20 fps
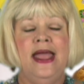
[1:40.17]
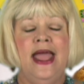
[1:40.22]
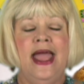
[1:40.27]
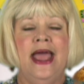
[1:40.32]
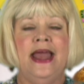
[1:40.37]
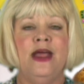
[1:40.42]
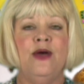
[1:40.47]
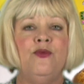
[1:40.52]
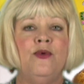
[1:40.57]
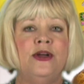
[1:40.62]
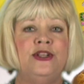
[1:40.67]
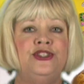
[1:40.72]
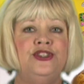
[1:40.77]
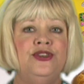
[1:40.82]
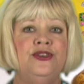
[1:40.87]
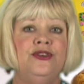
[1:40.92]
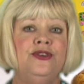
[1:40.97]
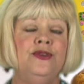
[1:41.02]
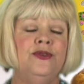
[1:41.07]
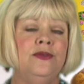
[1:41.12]
and I want
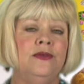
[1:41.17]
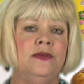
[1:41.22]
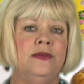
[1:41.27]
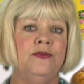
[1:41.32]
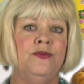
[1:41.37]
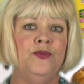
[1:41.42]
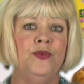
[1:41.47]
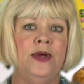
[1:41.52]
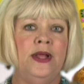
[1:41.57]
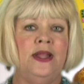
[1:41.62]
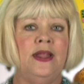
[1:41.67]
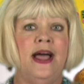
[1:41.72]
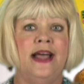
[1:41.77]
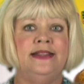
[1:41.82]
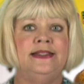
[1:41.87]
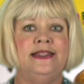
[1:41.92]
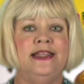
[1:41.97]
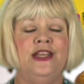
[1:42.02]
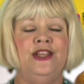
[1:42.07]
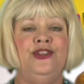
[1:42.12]
you to
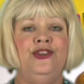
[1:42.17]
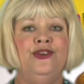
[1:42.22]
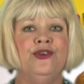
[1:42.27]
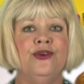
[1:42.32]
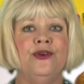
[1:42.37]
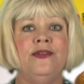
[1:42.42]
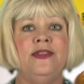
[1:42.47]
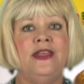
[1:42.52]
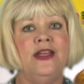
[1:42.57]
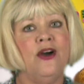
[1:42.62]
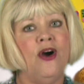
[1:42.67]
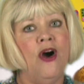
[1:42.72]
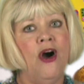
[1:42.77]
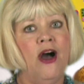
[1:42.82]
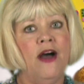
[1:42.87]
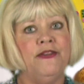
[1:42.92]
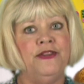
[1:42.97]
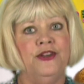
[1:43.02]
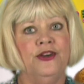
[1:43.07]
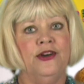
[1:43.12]
realize that you're the
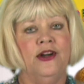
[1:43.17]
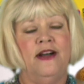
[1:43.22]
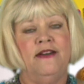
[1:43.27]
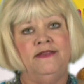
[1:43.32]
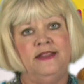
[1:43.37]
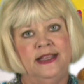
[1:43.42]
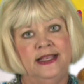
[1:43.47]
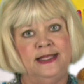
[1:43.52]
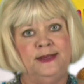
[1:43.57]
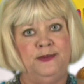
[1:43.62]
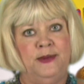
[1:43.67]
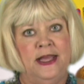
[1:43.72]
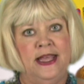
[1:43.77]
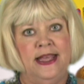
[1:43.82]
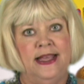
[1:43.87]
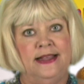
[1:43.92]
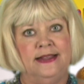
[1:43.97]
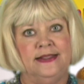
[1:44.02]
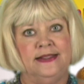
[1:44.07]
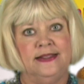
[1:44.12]
author of this
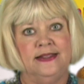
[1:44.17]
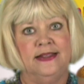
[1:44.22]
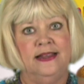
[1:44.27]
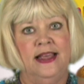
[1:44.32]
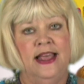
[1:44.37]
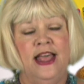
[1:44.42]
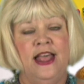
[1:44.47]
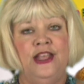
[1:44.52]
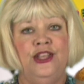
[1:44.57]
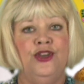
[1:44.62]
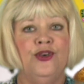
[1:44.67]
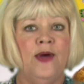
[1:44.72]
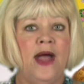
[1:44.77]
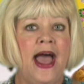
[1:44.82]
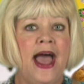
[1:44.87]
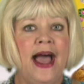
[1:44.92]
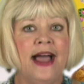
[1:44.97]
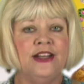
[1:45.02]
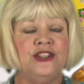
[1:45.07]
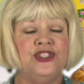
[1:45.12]
piece. You're
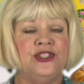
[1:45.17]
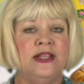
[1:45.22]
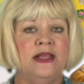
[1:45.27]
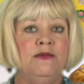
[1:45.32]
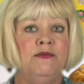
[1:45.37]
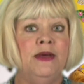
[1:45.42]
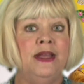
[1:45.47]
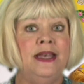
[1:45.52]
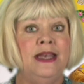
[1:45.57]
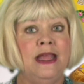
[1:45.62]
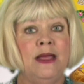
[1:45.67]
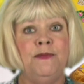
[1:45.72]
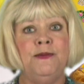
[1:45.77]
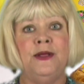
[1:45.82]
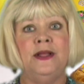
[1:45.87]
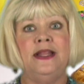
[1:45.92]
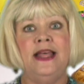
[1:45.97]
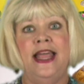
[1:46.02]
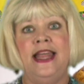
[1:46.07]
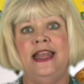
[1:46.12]
actually
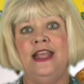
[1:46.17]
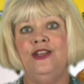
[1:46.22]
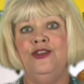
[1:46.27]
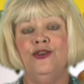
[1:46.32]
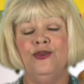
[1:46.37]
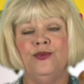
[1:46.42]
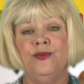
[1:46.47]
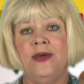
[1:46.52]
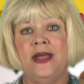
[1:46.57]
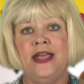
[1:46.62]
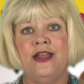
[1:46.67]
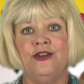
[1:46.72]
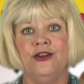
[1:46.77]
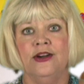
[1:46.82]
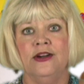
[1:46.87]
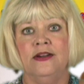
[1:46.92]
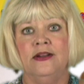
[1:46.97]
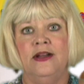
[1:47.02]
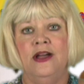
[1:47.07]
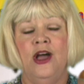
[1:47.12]
manipulating your
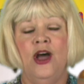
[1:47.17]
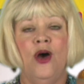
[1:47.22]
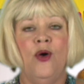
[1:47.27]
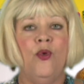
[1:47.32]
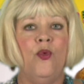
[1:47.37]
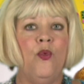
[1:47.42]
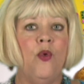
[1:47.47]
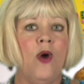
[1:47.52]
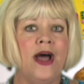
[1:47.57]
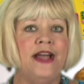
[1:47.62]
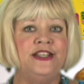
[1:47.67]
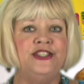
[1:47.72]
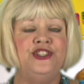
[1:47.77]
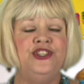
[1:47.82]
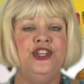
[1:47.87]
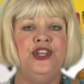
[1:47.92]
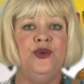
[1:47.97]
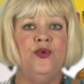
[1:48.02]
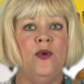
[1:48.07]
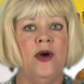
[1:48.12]
reader. What do
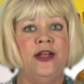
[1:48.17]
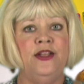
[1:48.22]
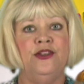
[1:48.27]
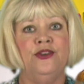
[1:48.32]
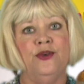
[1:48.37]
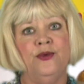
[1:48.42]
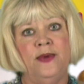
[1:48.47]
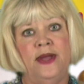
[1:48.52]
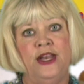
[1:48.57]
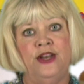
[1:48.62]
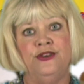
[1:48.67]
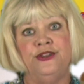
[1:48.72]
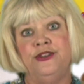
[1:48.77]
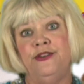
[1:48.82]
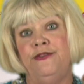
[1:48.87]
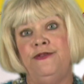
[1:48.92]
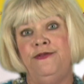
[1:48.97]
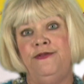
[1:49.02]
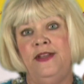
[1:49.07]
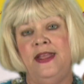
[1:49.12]
you want your reader to
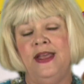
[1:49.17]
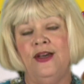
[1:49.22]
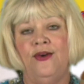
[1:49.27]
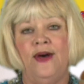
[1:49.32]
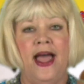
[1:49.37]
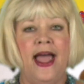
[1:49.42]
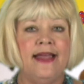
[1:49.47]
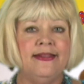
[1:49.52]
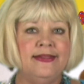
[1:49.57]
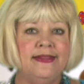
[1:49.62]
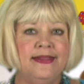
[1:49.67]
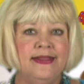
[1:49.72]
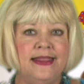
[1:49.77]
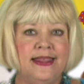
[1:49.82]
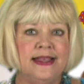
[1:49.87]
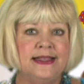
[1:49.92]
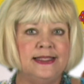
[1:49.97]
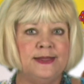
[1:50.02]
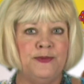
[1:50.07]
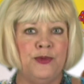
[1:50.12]
feel at
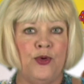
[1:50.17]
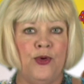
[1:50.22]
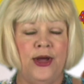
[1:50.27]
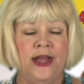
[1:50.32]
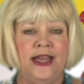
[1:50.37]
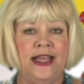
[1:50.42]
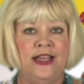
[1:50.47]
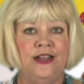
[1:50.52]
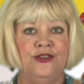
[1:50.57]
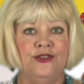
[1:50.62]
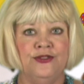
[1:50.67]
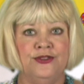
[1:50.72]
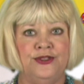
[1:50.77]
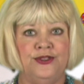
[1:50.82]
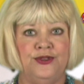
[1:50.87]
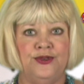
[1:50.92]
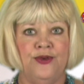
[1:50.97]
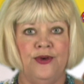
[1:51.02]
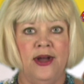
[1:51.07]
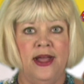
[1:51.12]
this point in your
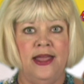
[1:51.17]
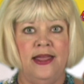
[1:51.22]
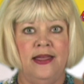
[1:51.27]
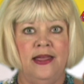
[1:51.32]
story?